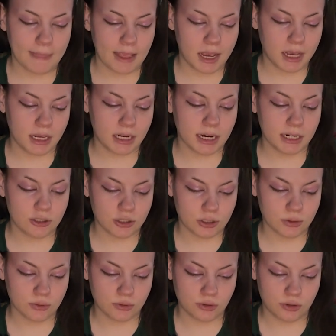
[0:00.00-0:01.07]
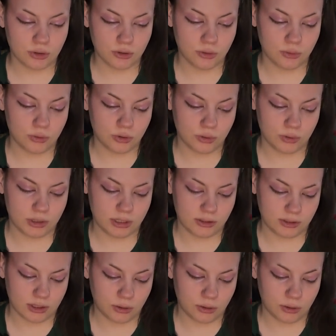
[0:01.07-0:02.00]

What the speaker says: And I chose to do these